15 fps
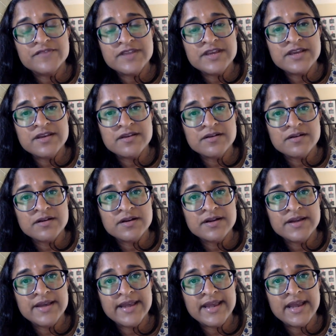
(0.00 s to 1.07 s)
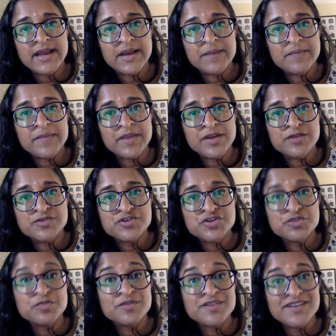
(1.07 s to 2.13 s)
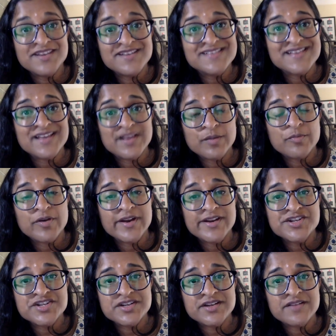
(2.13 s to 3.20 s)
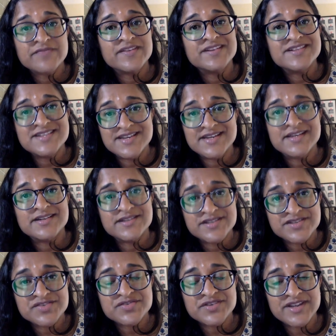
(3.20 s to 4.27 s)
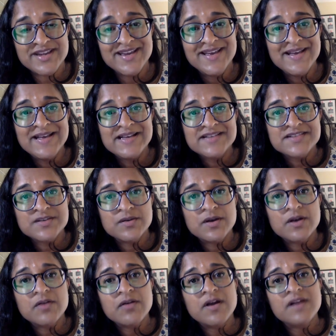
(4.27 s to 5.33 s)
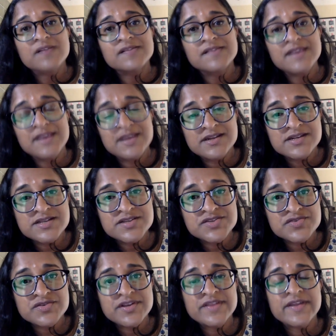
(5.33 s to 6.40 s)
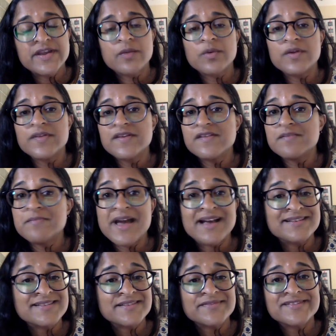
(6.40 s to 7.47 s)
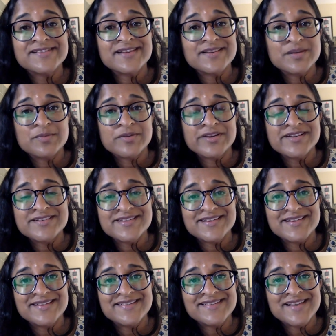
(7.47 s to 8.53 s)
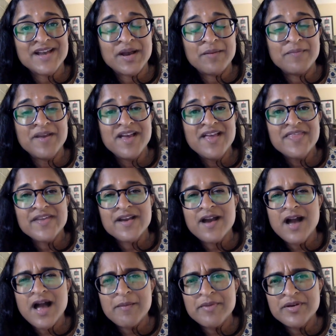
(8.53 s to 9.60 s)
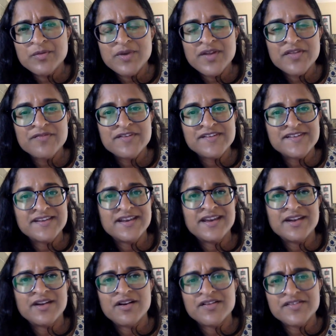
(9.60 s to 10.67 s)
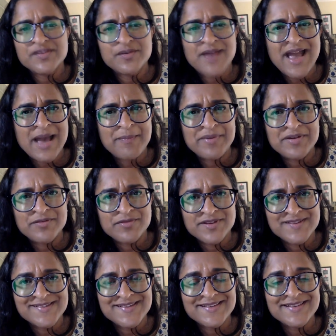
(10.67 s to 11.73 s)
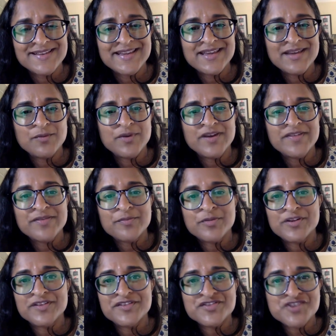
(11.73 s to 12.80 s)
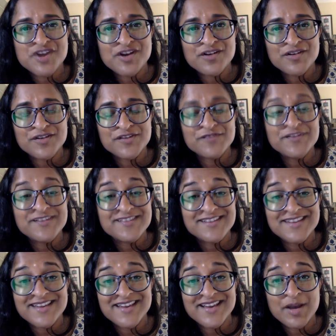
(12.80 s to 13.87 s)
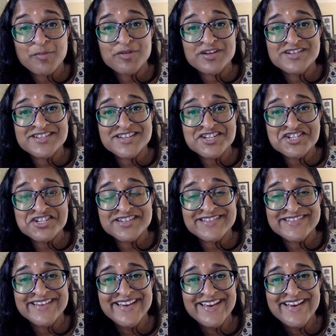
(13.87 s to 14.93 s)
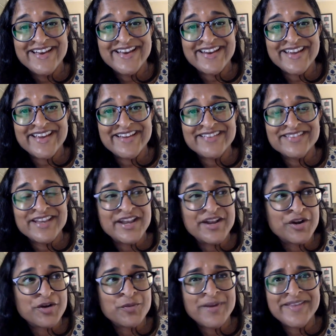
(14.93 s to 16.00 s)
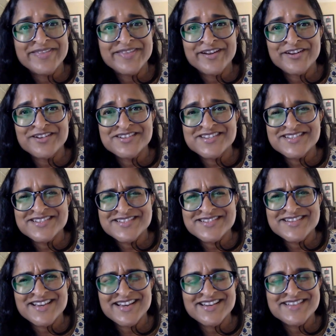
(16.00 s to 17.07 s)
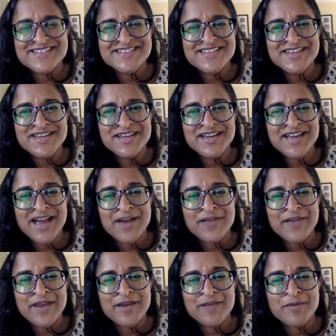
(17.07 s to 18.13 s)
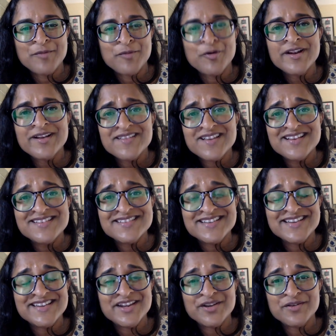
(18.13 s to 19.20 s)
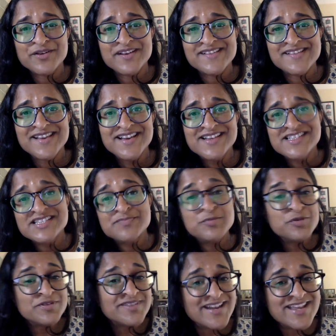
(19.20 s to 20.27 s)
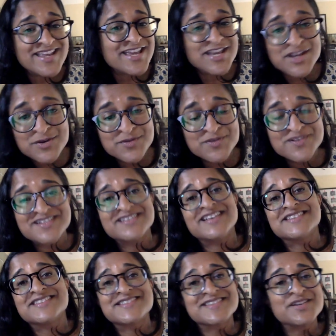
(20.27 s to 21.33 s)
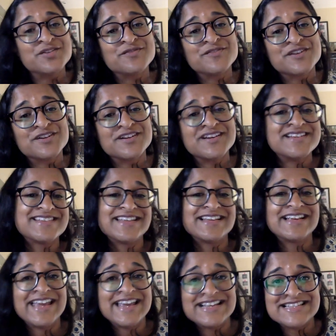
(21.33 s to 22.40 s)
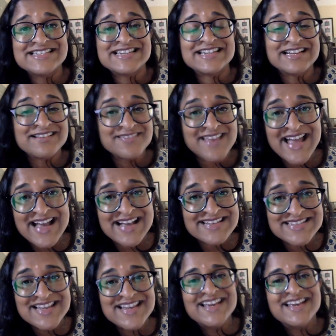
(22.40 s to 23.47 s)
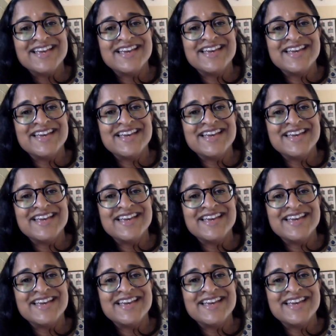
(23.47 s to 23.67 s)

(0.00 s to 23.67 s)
fifty year um, you know jubilee celebration of the tea industry. So across the industry, there were these massive celebrations. Um, the Commonwealth visit had also happened recently with Prince Charles visiting a plantation, and I later went there to just to kind of see how they memorialized it. You know, his spoon that he used, that's silver, is encased in glass